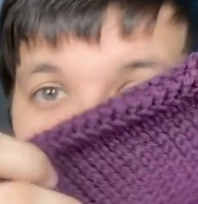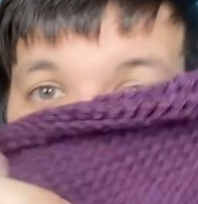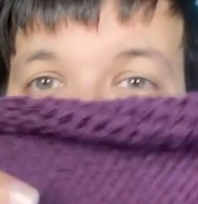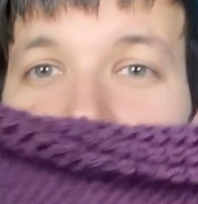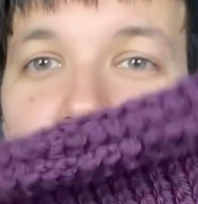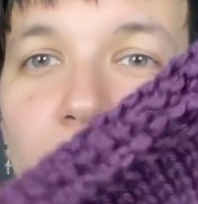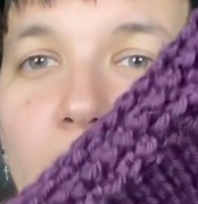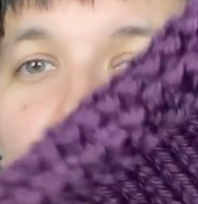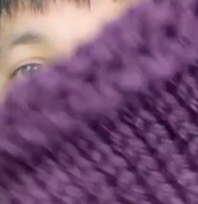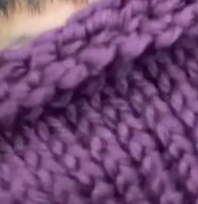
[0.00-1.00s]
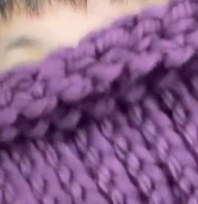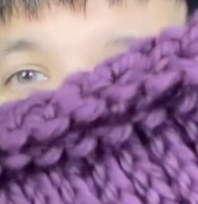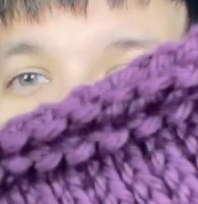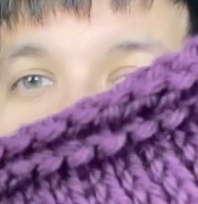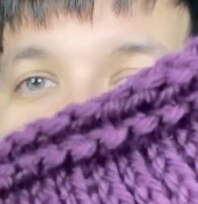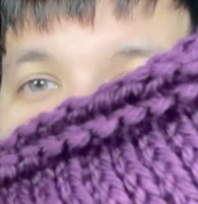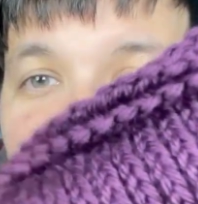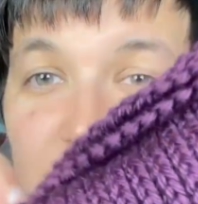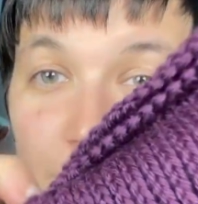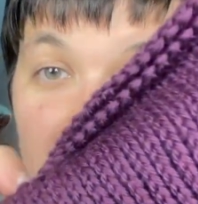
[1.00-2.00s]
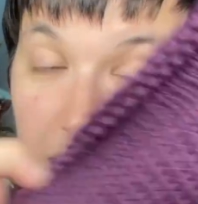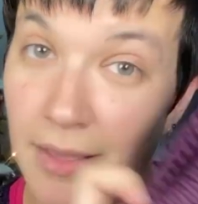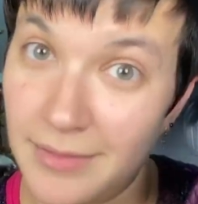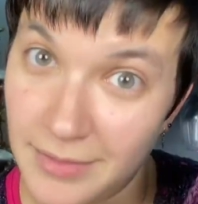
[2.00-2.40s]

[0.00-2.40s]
This yarn 100% wants to be